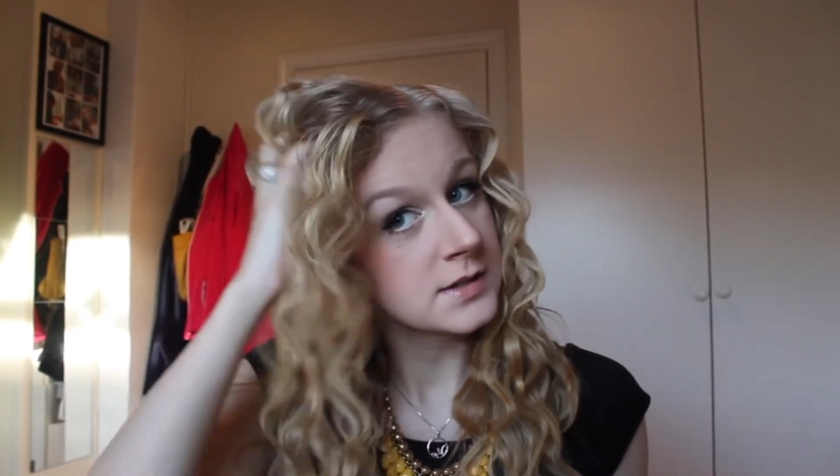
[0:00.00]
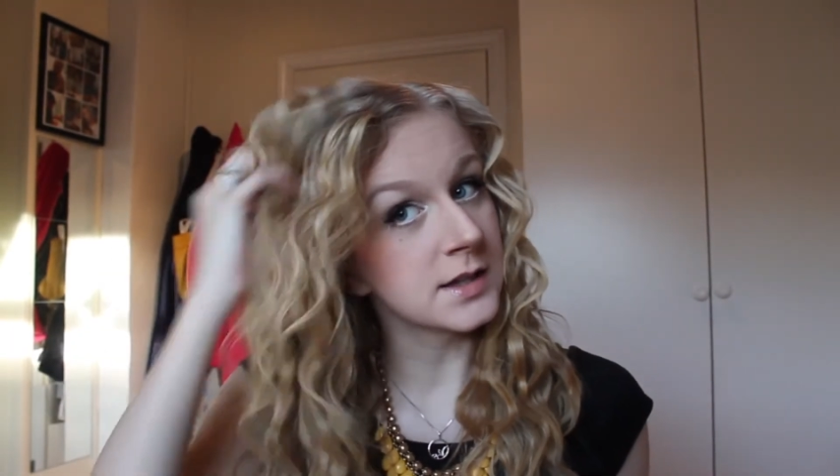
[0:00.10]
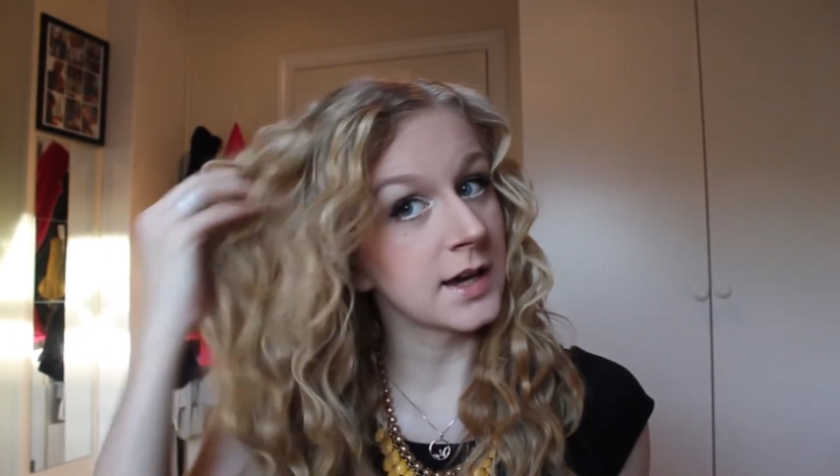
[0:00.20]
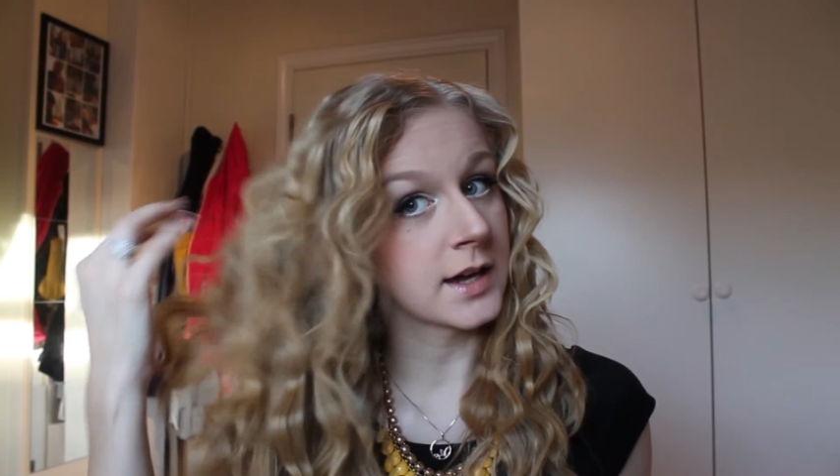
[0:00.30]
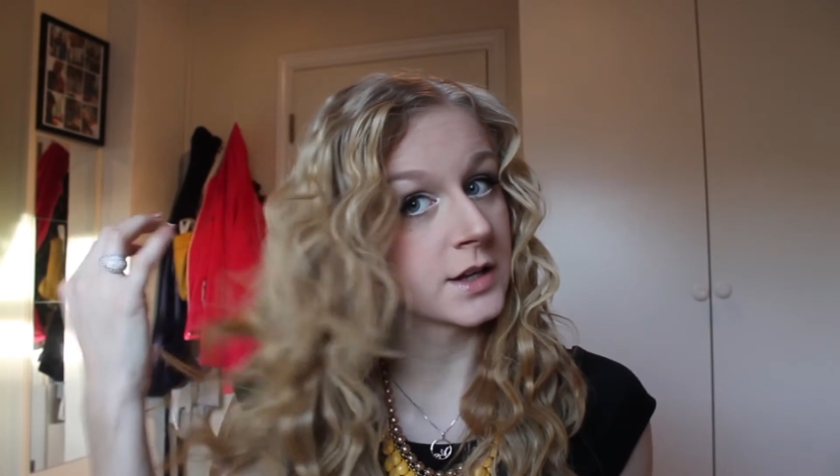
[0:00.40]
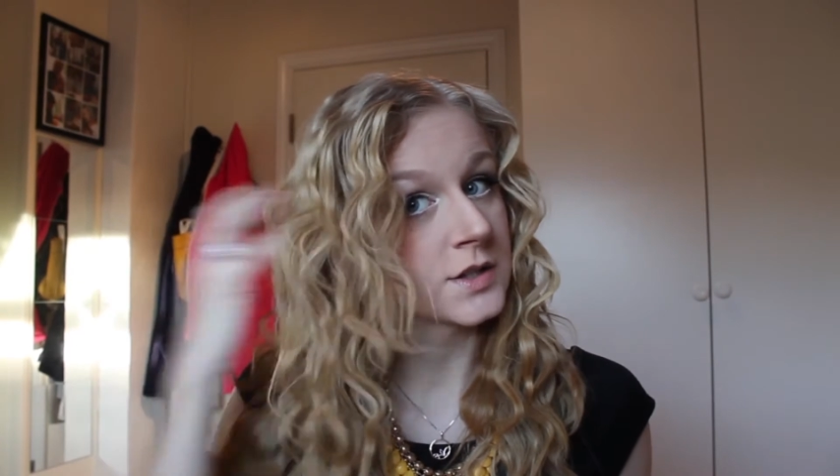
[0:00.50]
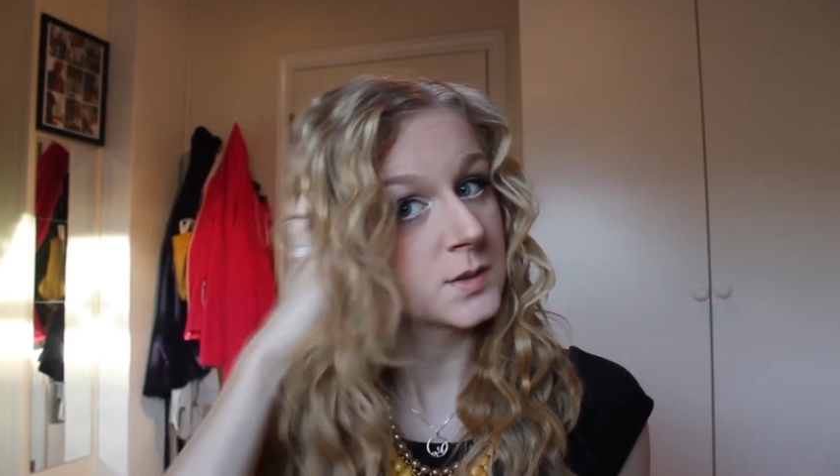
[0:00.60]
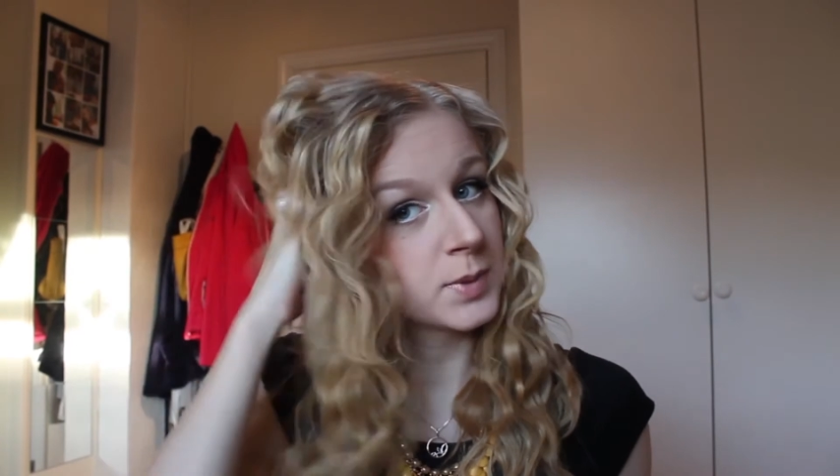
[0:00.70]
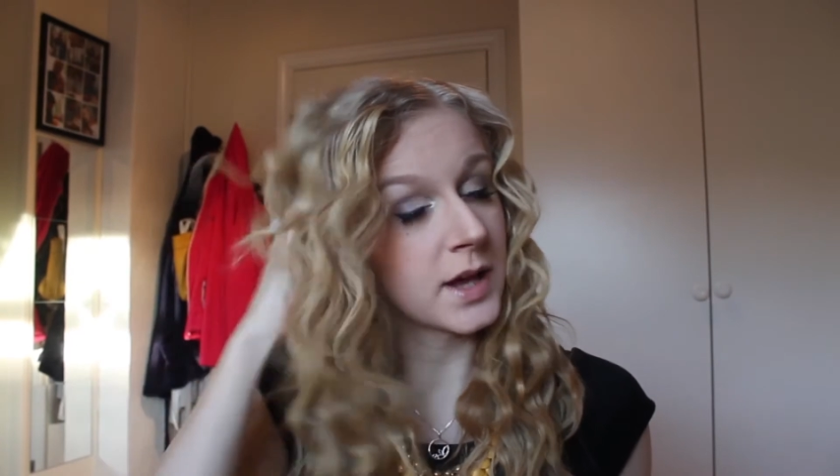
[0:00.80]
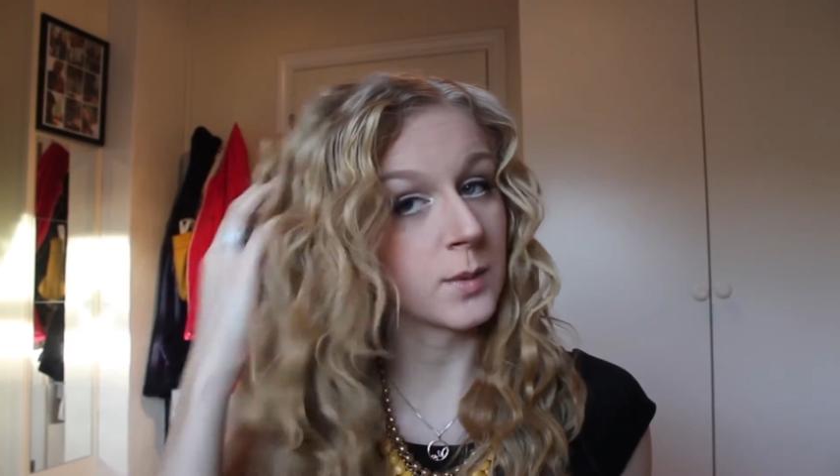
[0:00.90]
see, I can
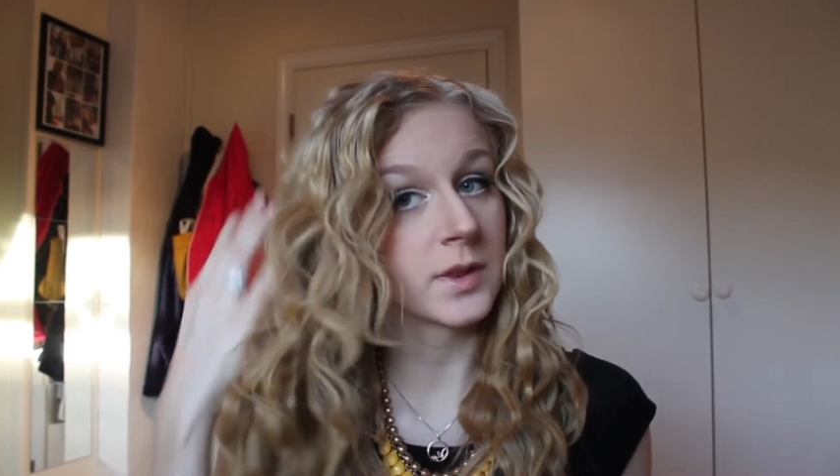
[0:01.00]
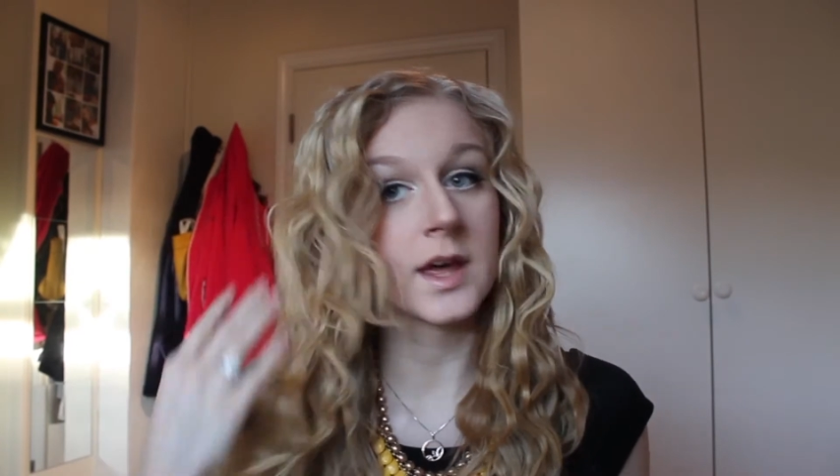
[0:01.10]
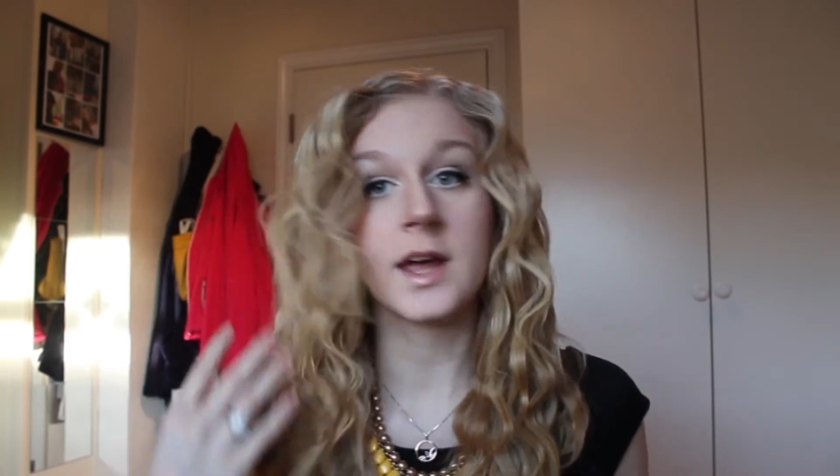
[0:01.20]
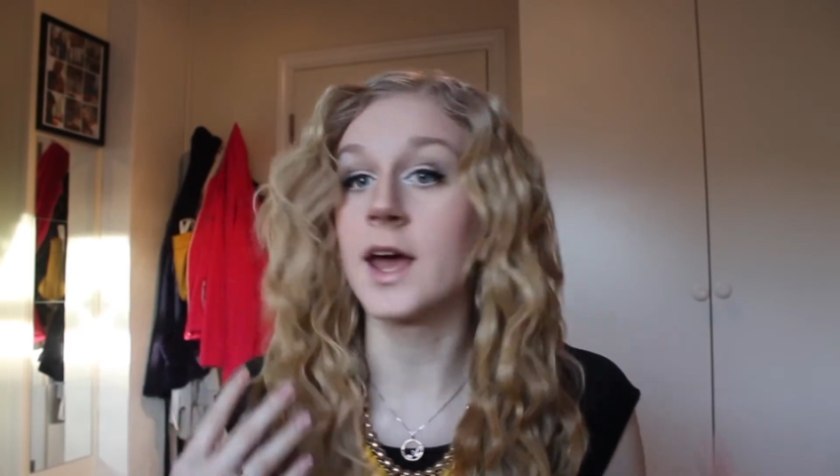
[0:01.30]
just play with it.